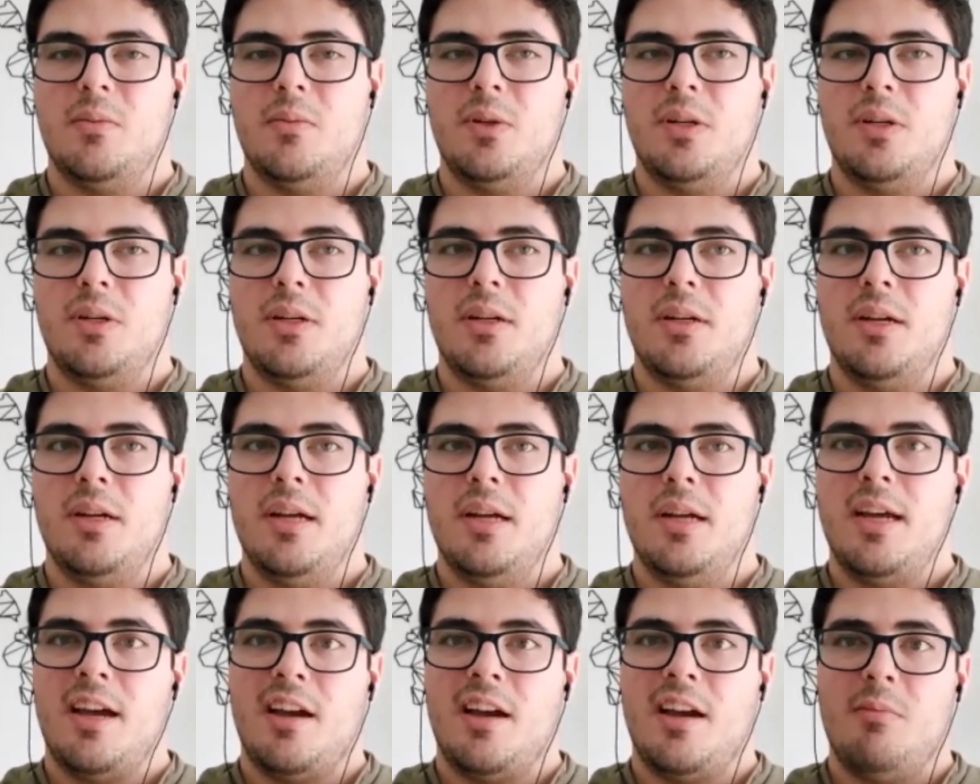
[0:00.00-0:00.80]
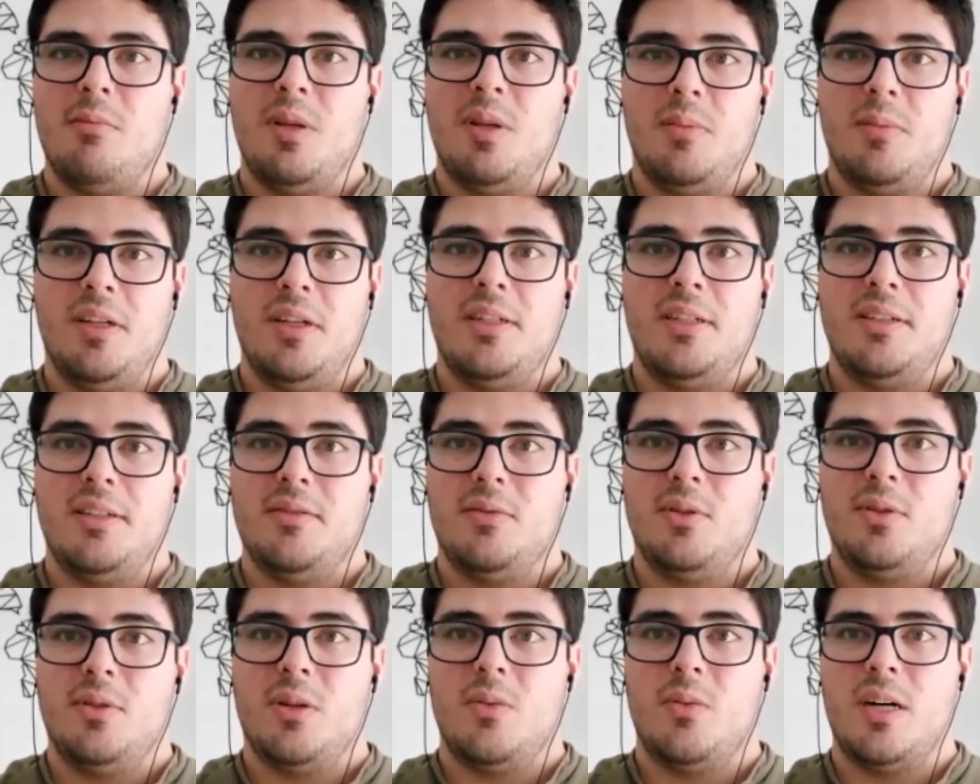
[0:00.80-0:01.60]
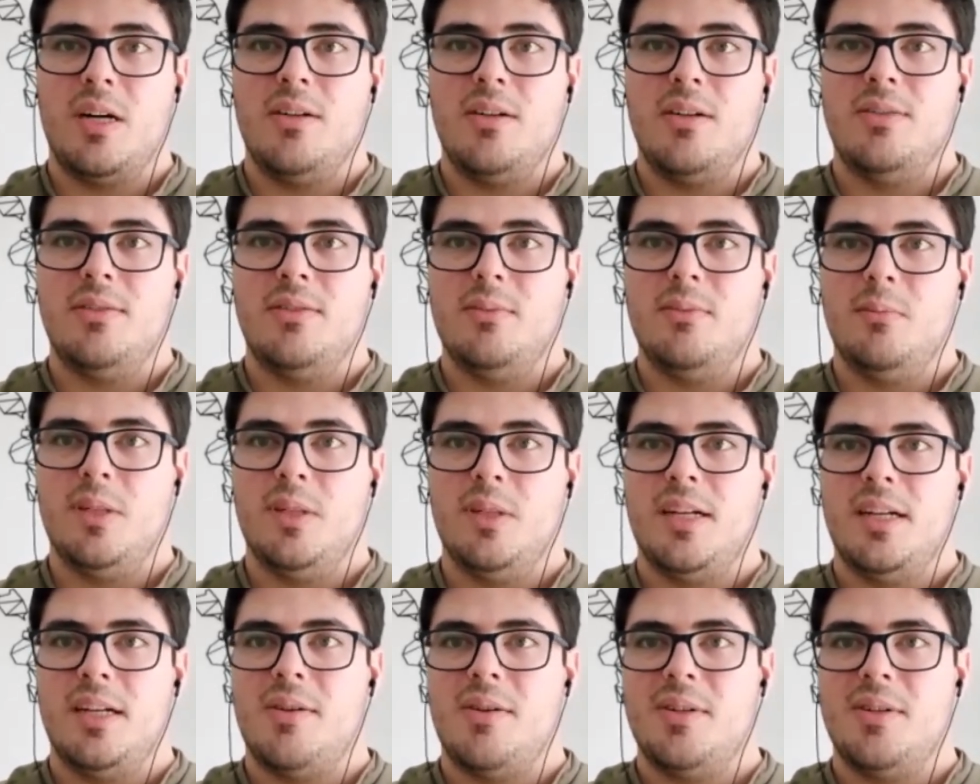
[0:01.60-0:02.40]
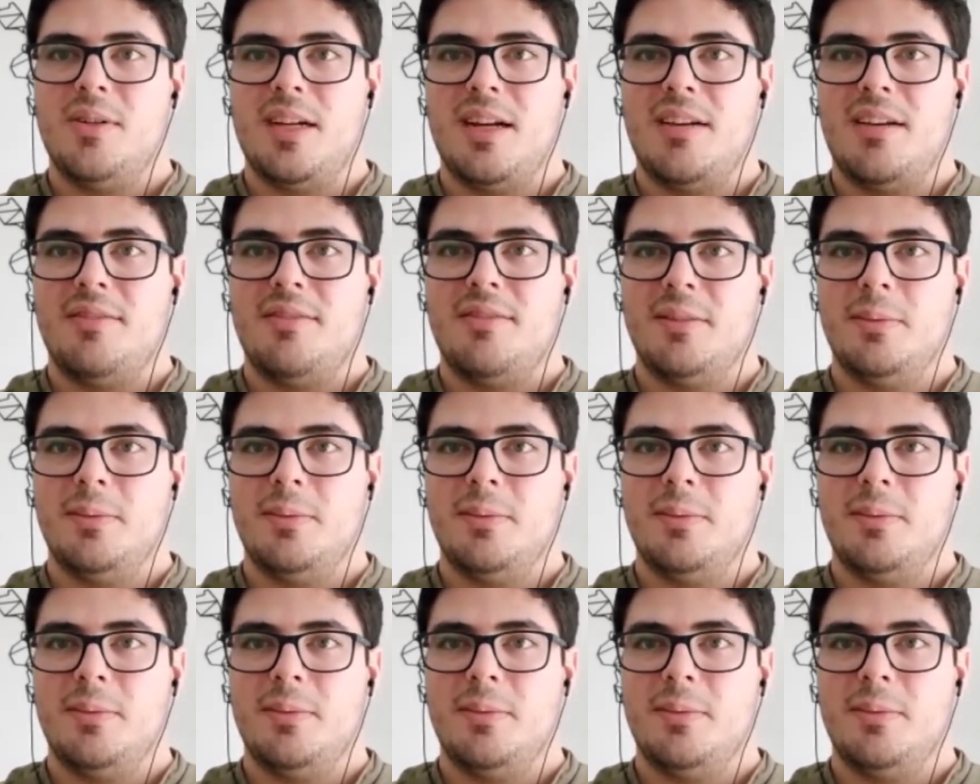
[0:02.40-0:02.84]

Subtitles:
we have been missing for a while, but now we have